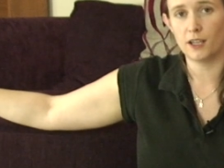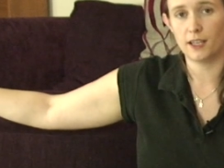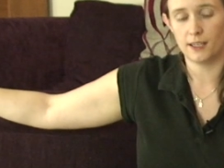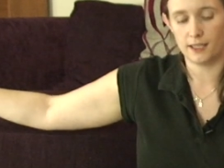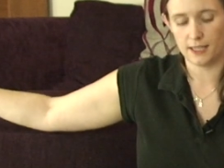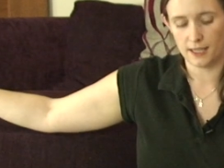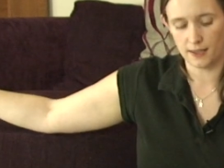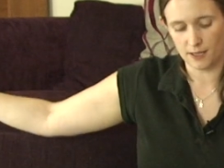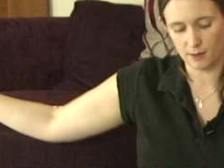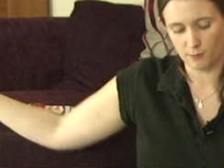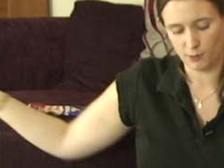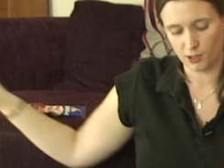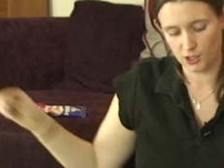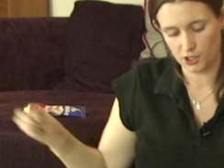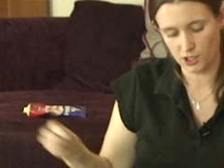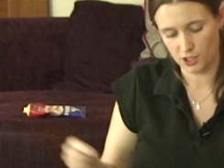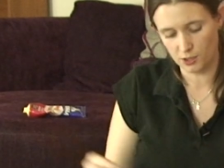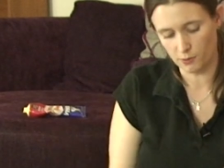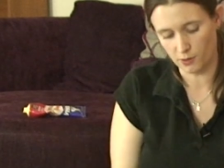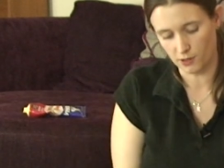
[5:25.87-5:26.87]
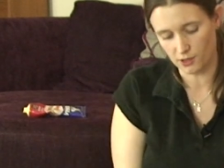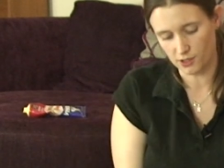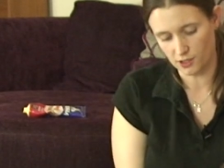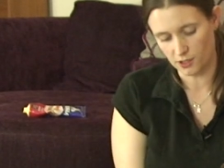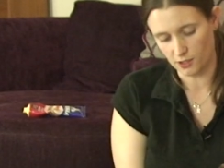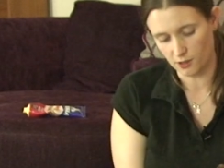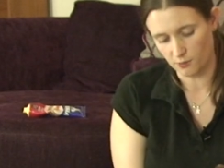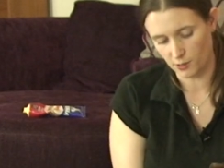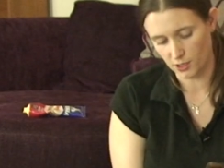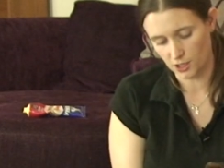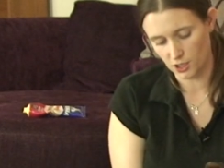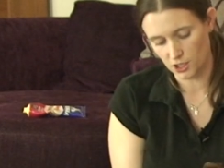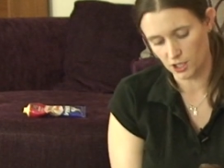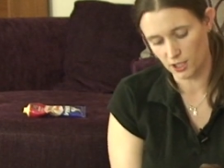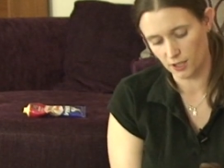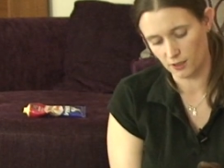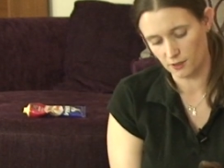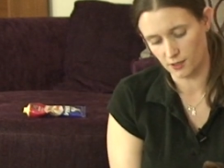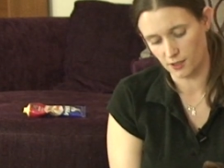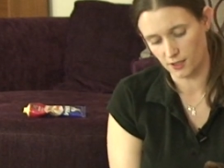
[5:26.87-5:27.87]
her head in there because she wants to, because
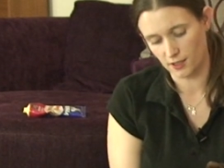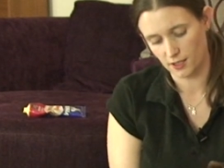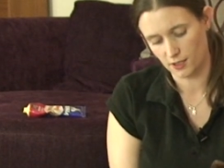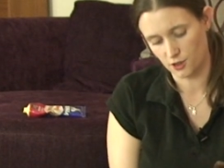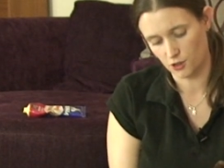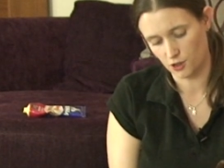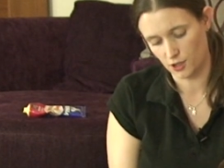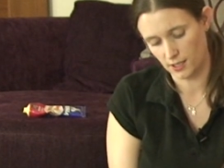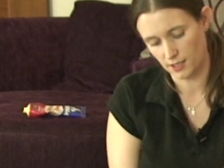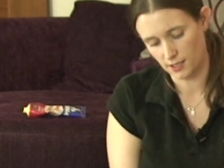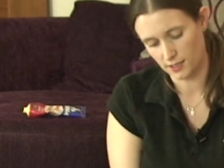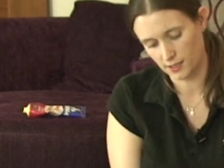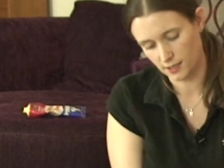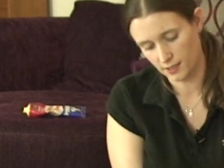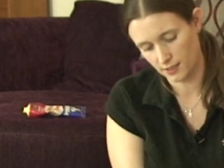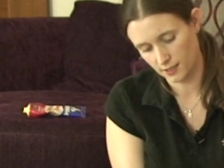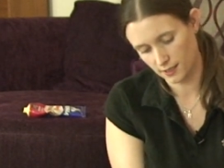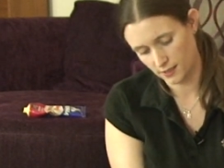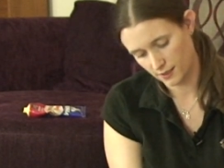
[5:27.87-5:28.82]
she knows that there's treats